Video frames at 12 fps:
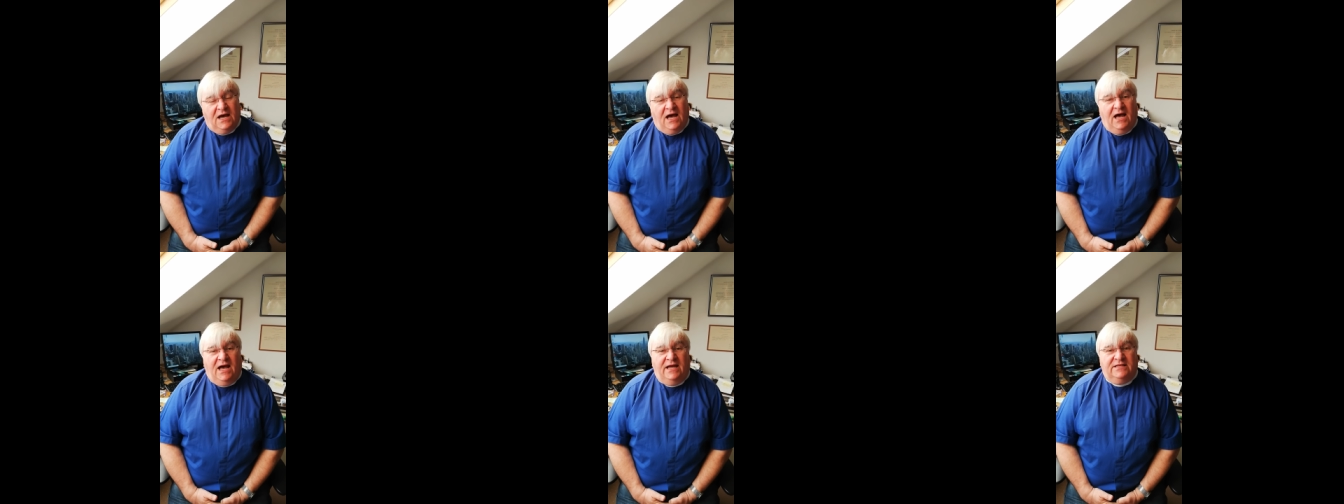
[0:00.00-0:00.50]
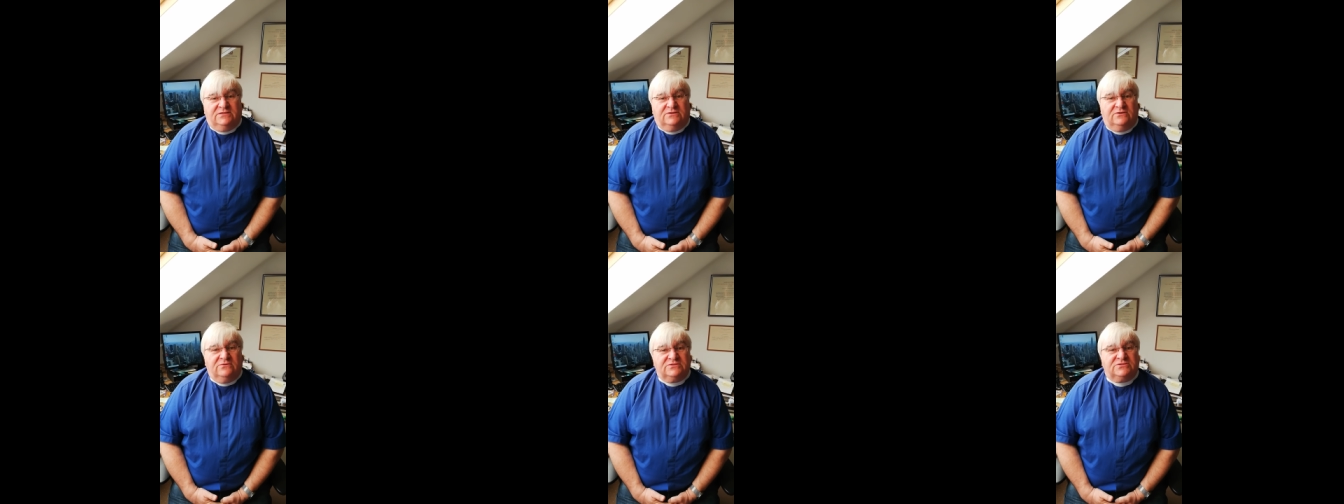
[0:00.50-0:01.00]
and
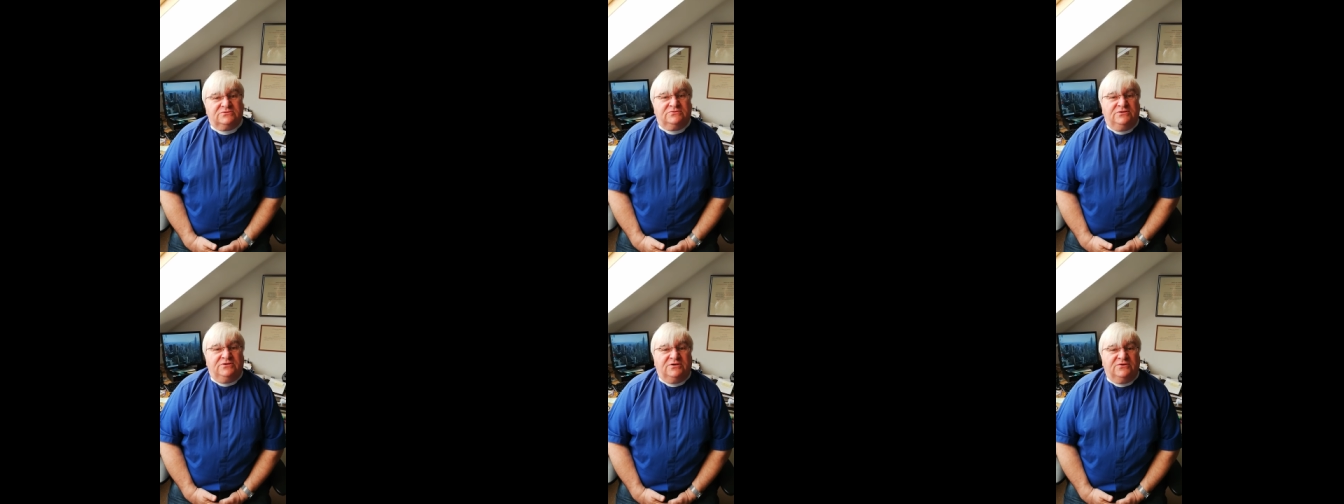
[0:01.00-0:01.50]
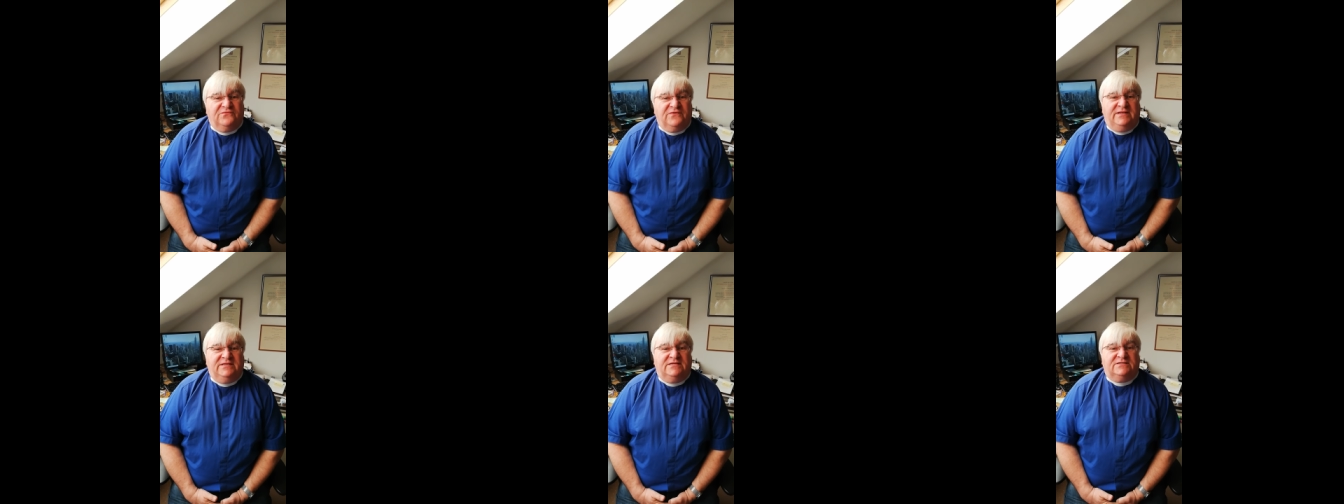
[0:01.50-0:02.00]
also you can
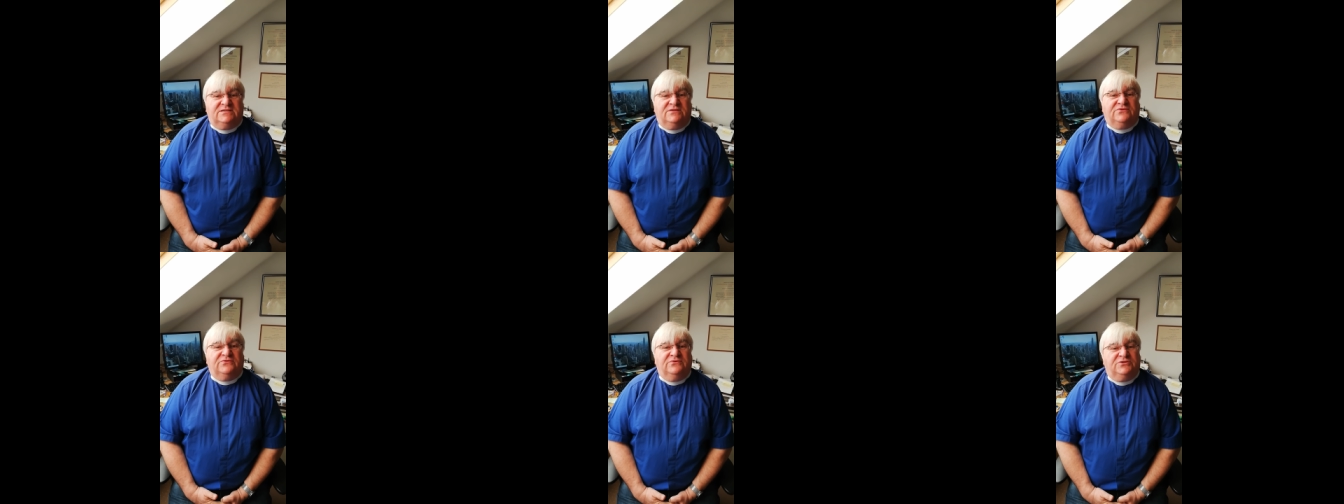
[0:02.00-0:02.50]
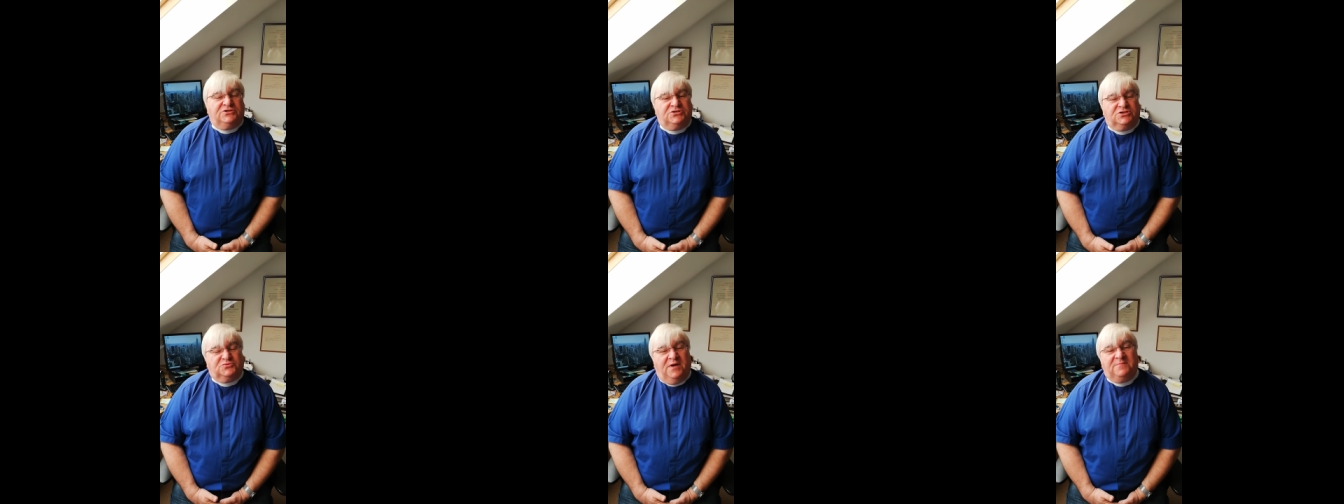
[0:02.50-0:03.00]
find it through the
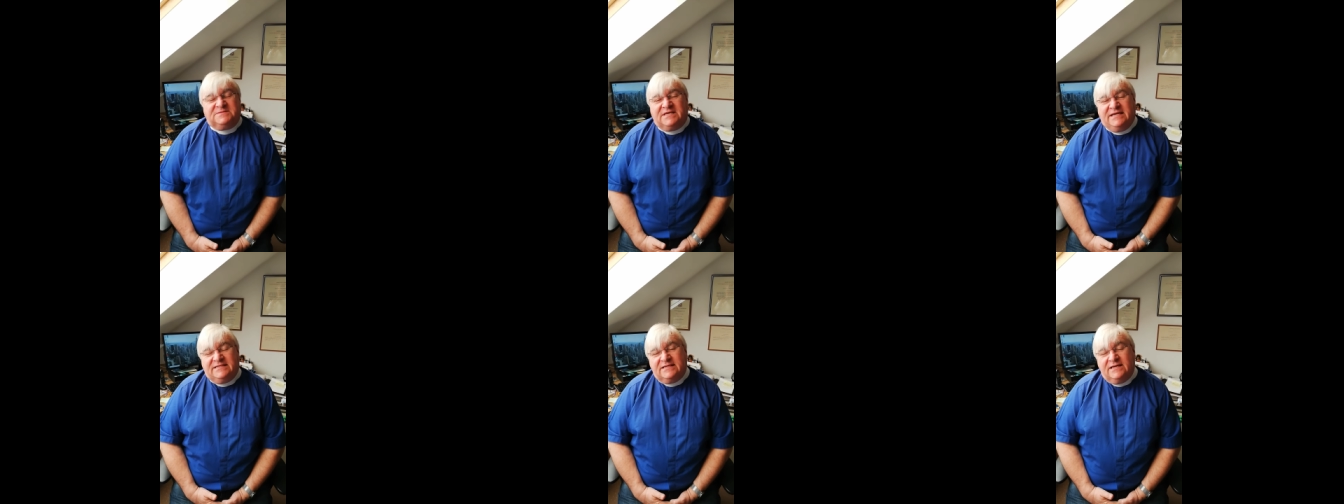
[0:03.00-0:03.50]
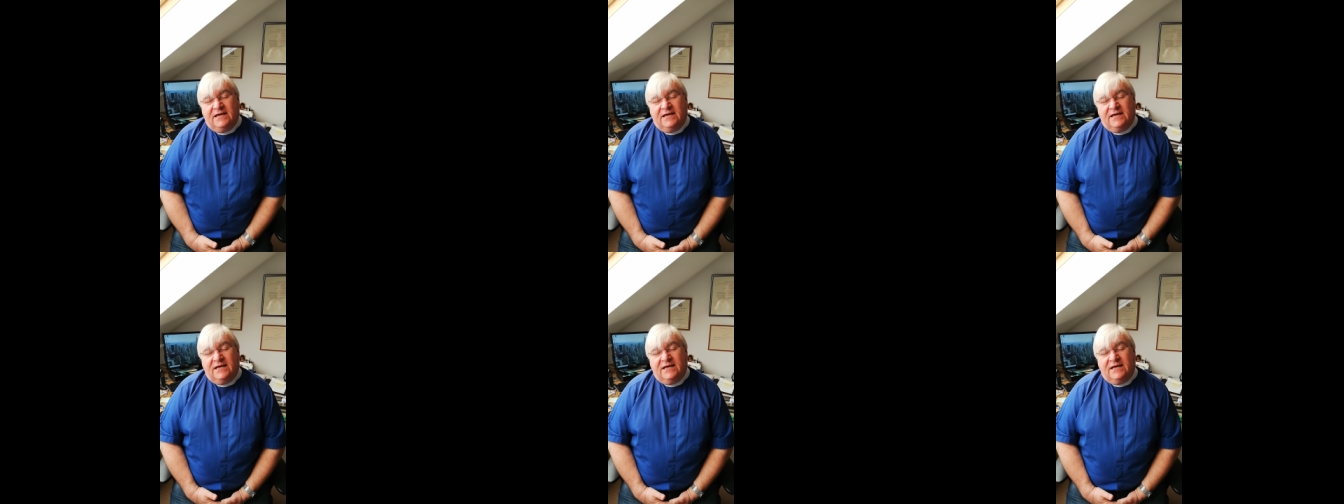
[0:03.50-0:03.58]
church website